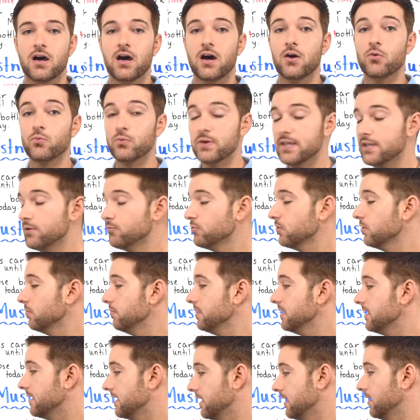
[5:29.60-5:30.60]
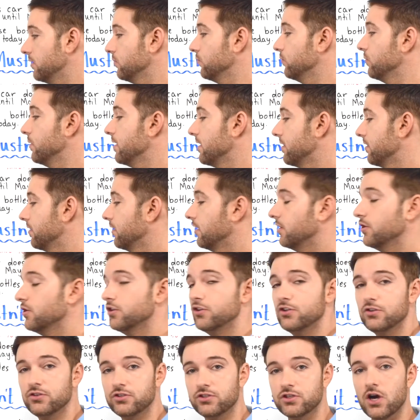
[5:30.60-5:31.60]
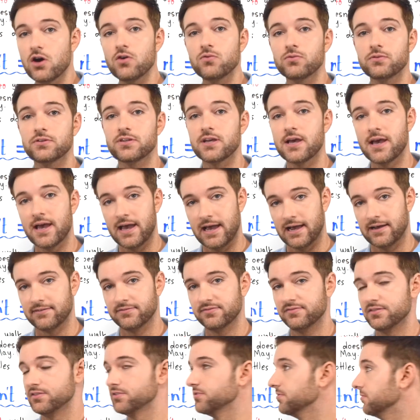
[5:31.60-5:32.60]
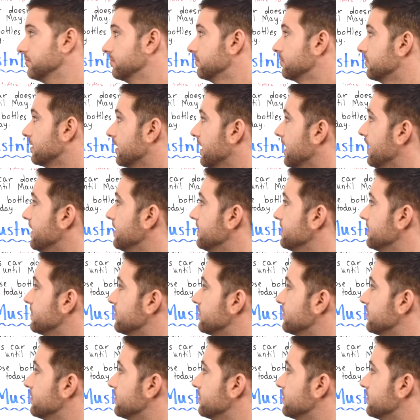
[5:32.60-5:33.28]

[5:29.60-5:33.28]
We will begin with don't have to, okay?